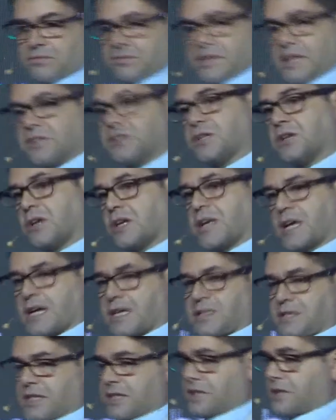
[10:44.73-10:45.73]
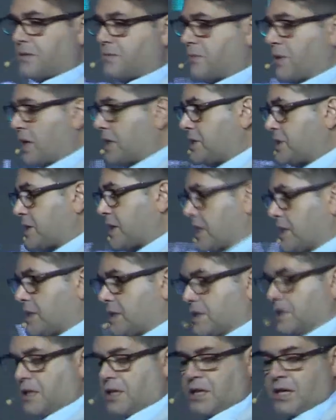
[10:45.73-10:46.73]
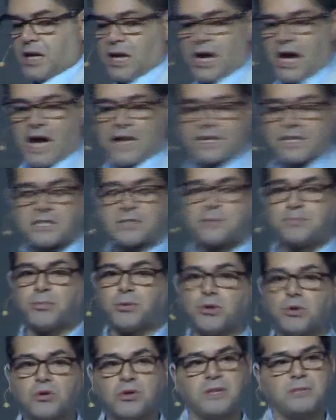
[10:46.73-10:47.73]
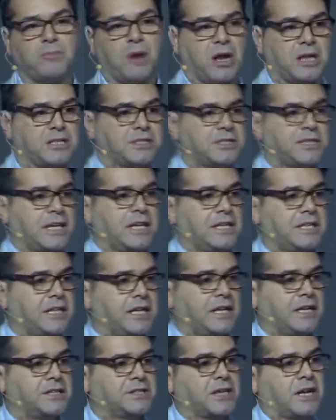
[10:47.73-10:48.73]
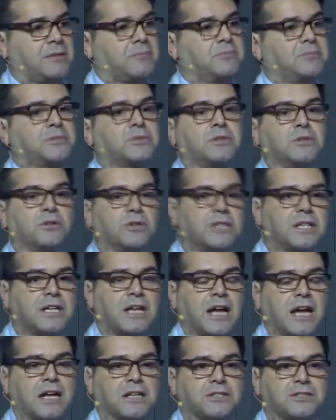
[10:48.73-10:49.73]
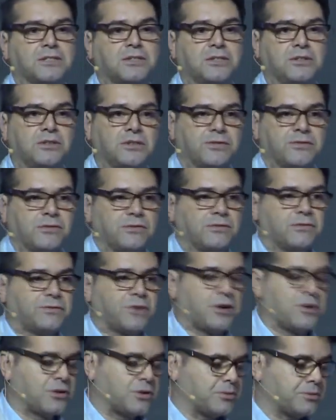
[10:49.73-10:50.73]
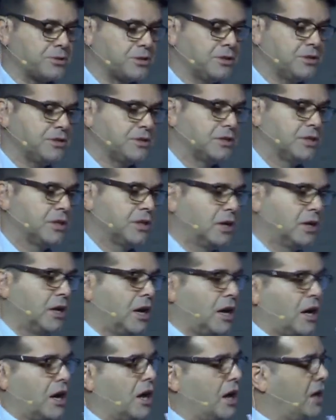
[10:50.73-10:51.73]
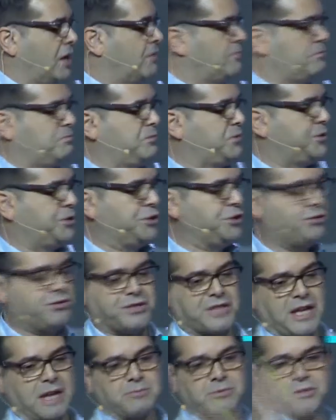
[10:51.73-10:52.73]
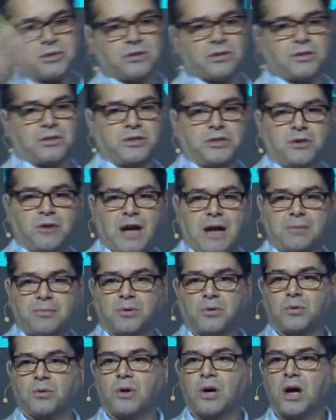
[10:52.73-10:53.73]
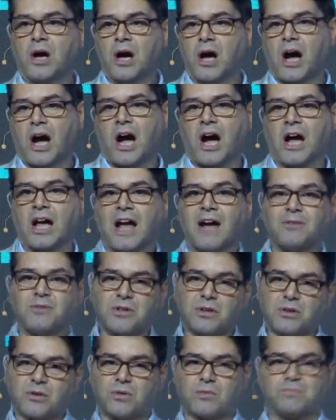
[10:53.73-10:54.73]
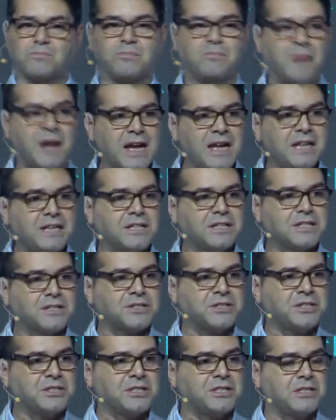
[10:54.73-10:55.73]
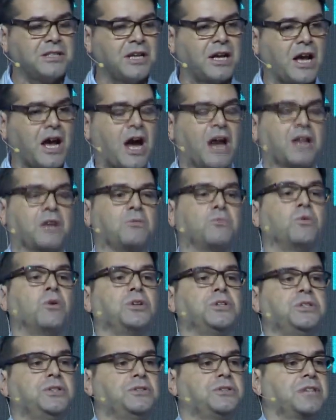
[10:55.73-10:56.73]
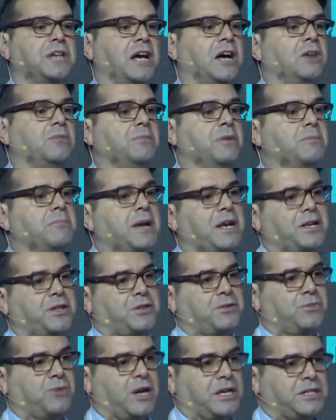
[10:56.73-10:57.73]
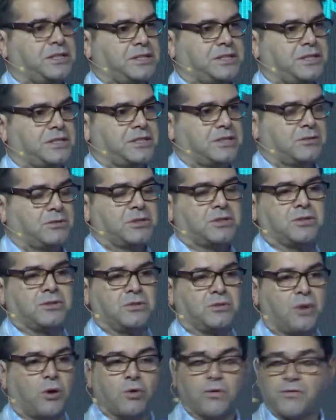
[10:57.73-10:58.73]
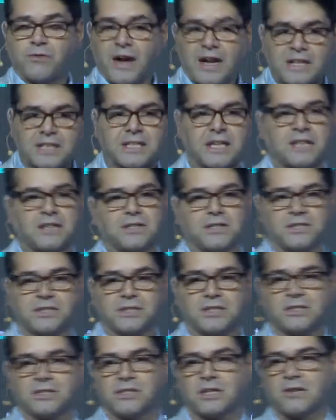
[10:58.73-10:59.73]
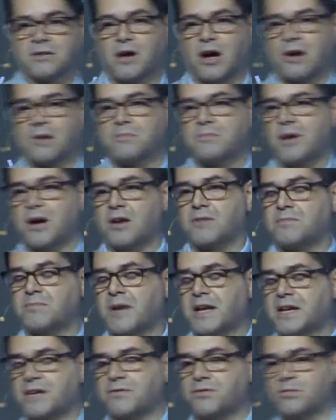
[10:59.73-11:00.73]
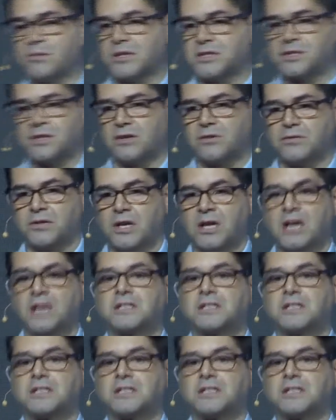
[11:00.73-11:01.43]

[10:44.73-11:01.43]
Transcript: That's a locating mind state. An exploring mind state is I'm looking at two different phone options, the new Samsung and the new Apple. I haven't made a decision, and I want you to help me make the right decision. I want you to, or validate the decision I'm making for myself.